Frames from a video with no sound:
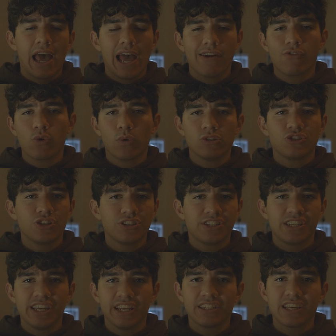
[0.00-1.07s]
Everyone should
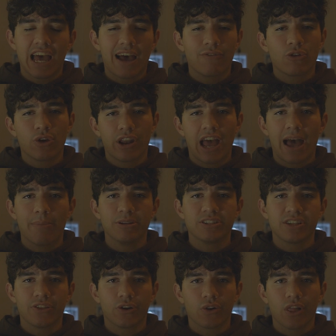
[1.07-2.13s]
seek to have good
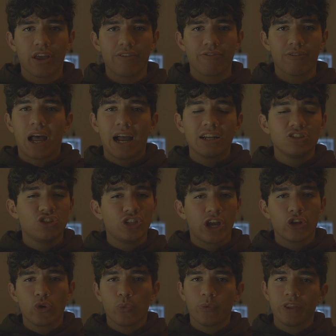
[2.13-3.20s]
habits in their life. I
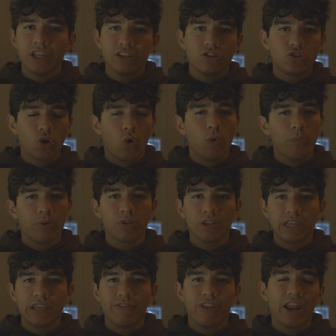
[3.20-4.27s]
genuinely don't
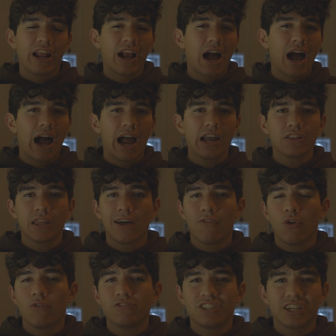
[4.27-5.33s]
believe that a high
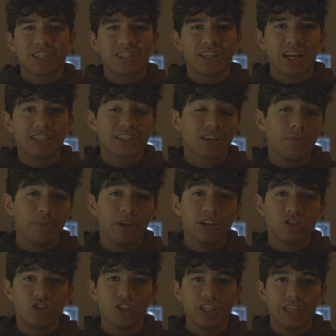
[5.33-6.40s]
level of success can be
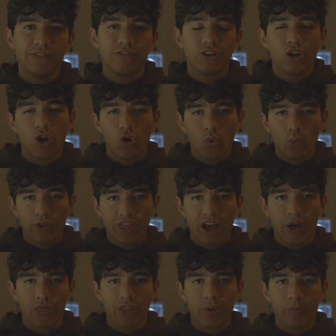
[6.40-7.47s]
achieved
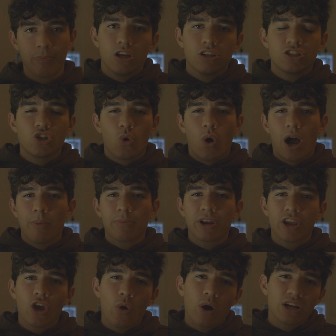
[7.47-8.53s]
without them. So I'm
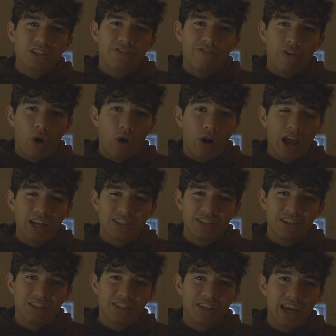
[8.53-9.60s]
gonna go as far as
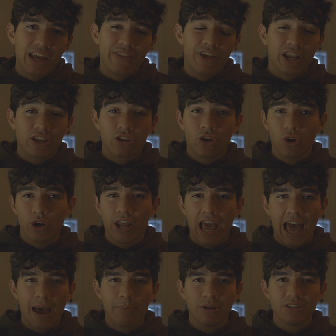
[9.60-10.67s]
to say that good
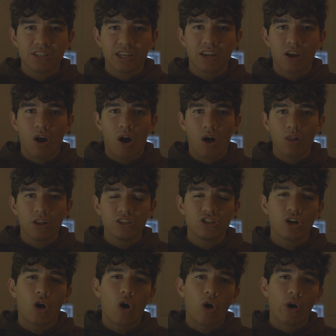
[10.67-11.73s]
habits in
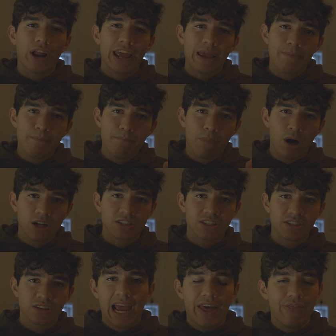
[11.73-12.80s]
college are a
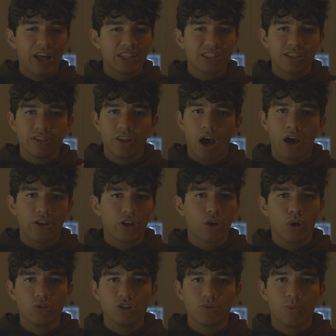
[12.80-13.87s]
must, and that's
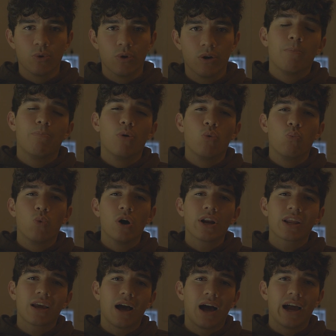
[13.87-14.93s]
non-negotiable. But
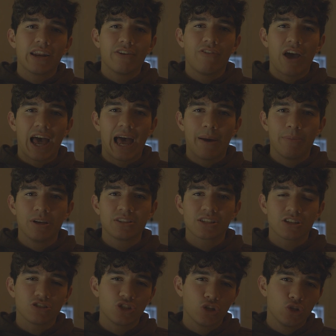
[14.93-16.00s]
what kind of
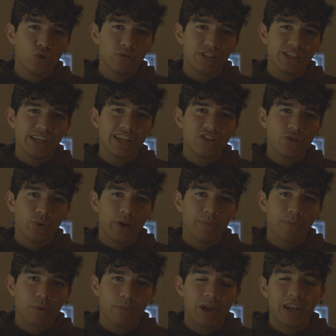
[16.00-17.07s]
habits should you seek to
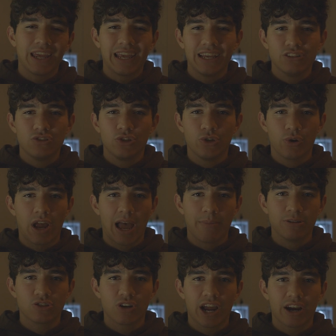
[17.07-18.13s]
implement into your
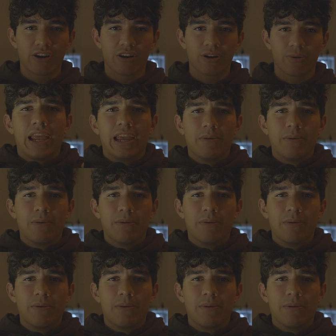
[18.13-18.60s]
habit tracker?